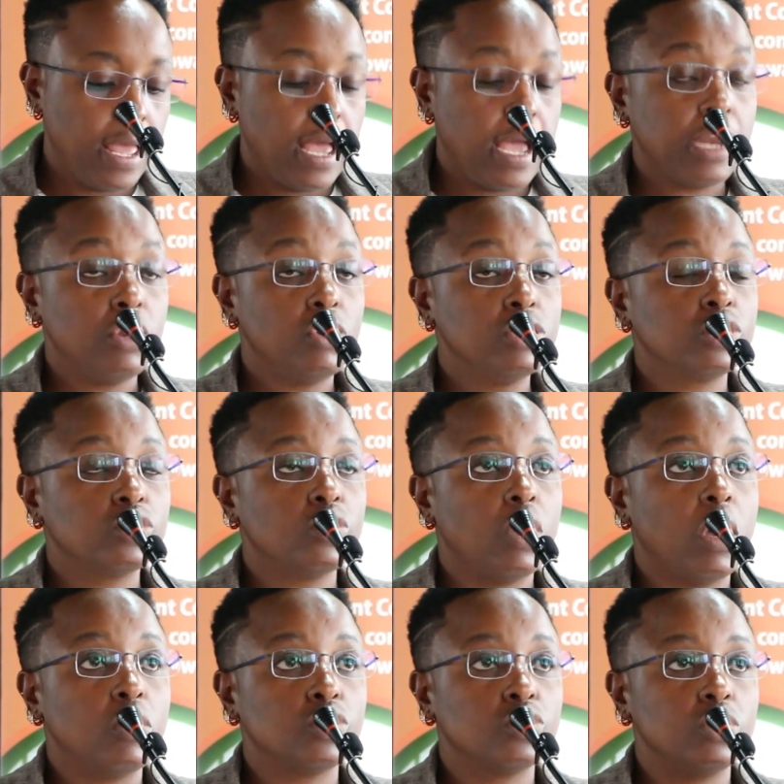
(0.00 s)
And
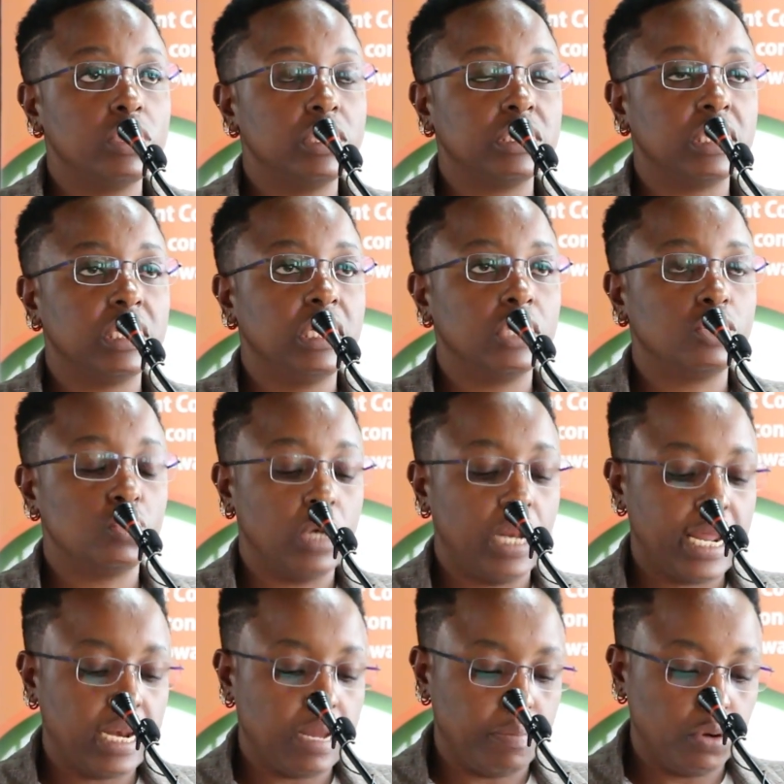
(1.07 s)
also, I was always eager to
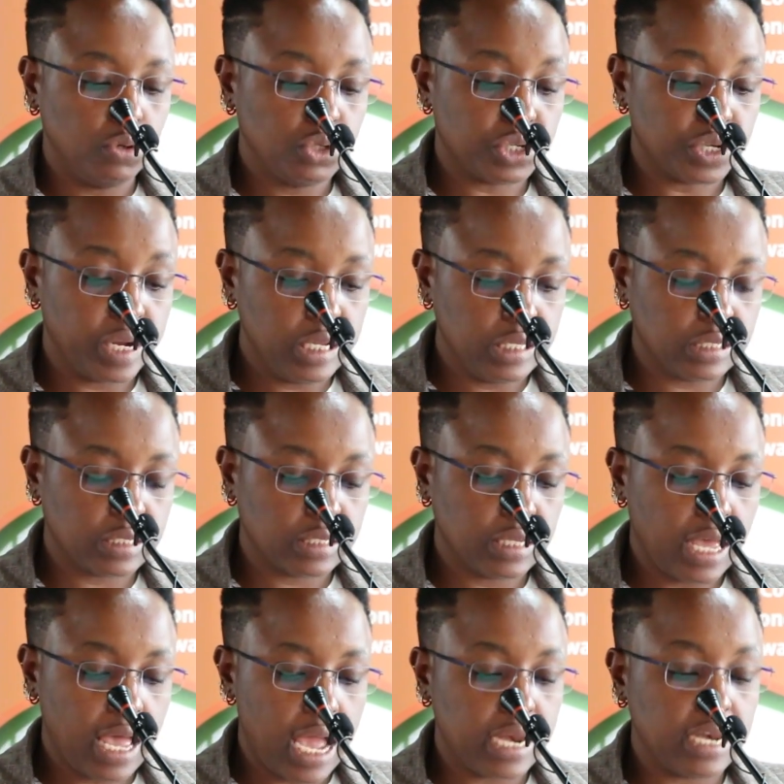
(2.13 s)
learn about rates.
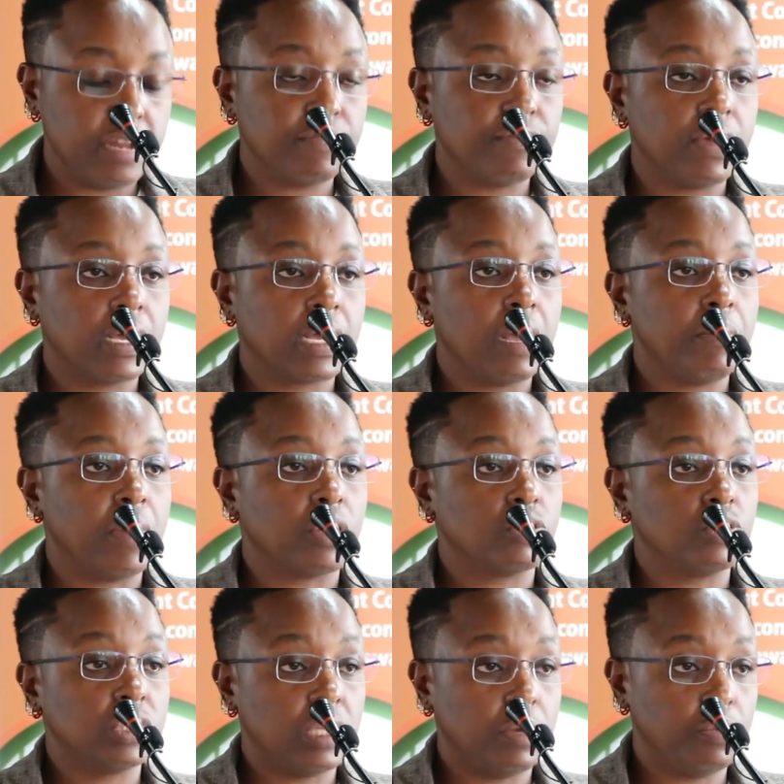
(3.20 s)
I'd never come
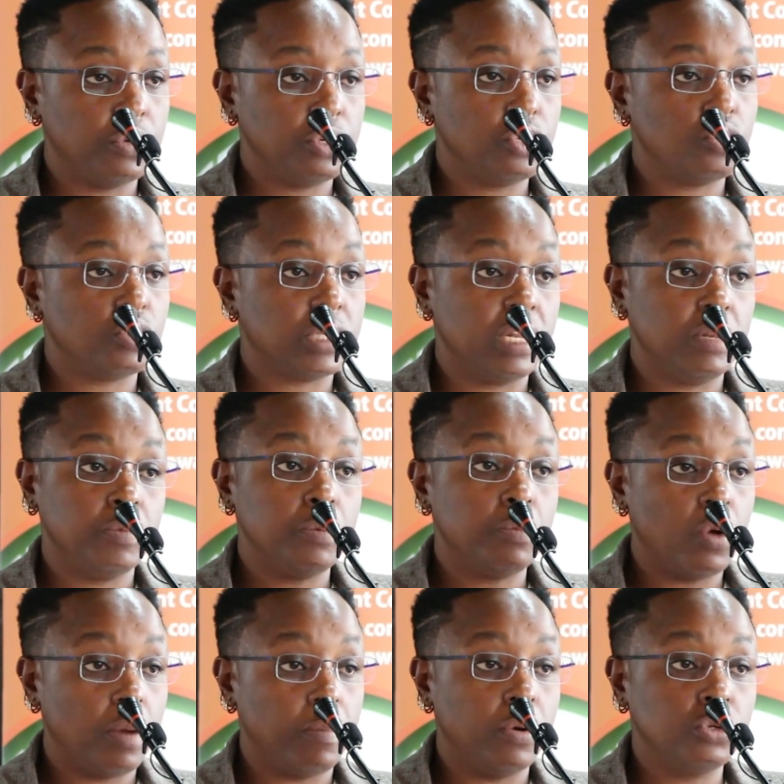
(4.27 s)
across somebody to tell me
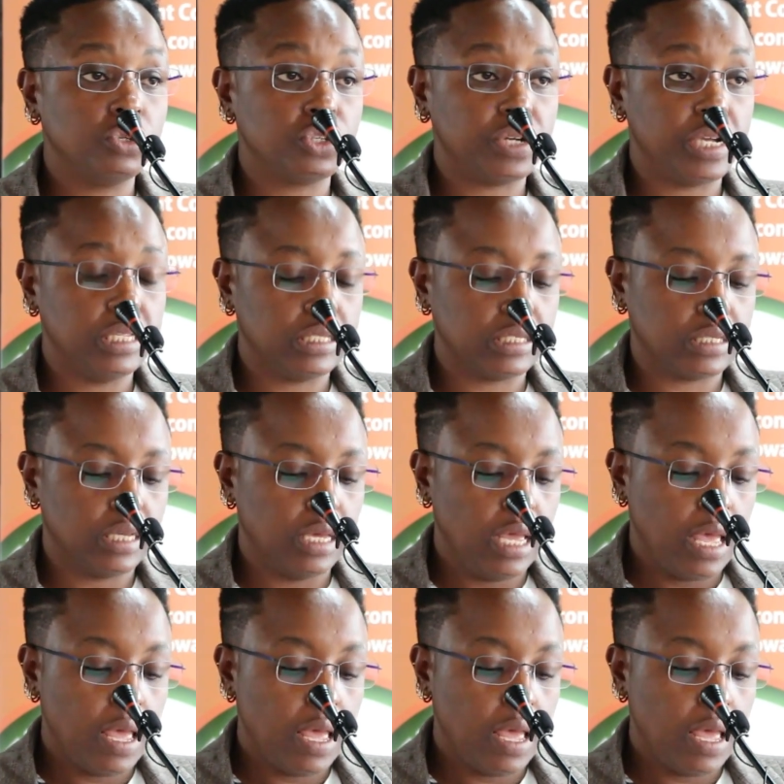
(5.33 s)
more about rates.